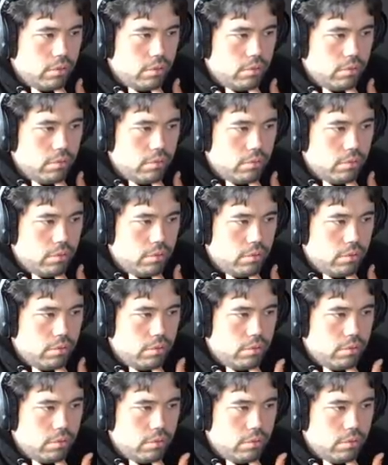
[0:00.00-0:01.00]

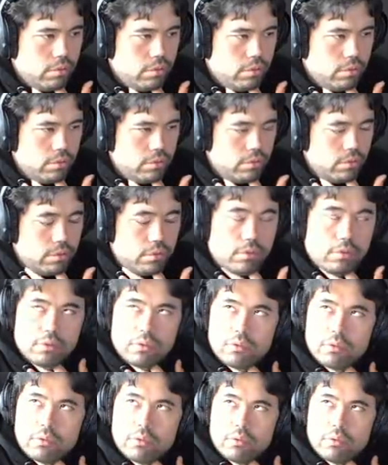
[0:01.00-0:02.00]

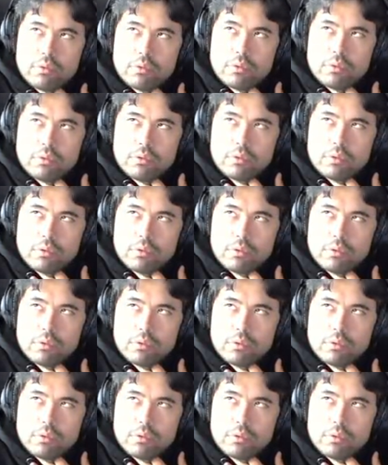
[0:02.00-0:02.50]
Nobody speaks.